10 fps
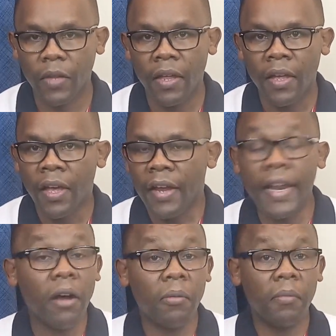Now,
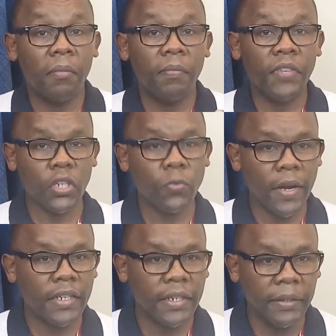this
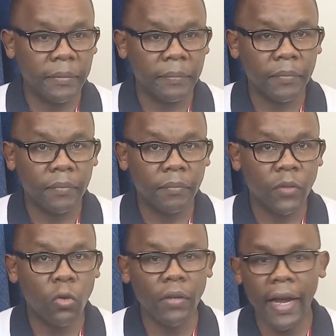waiter could
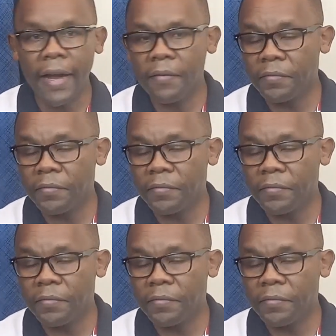have